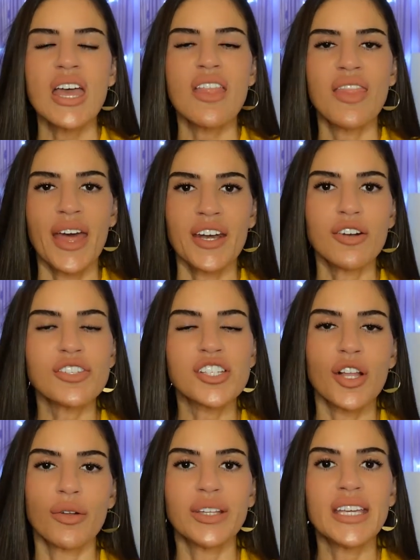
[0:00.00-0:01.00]
Then it'll
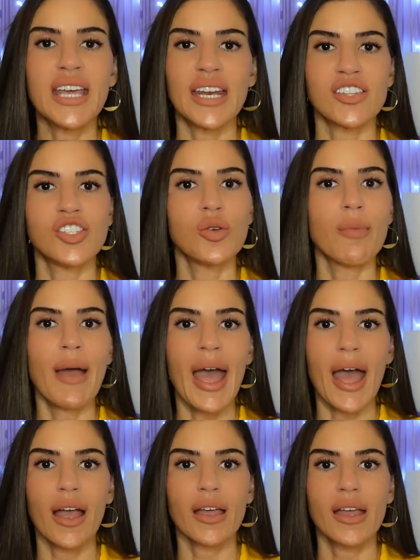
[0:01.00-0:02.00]
slowly get into a
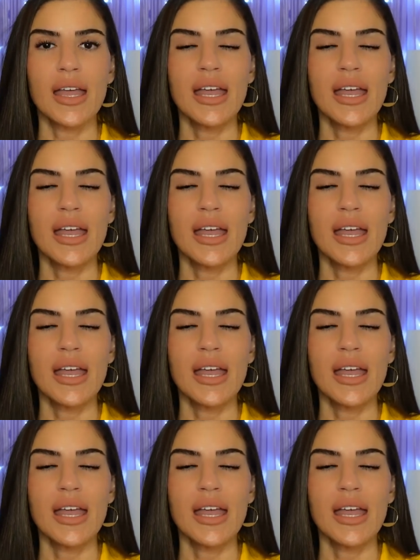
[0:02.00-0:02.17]
pack.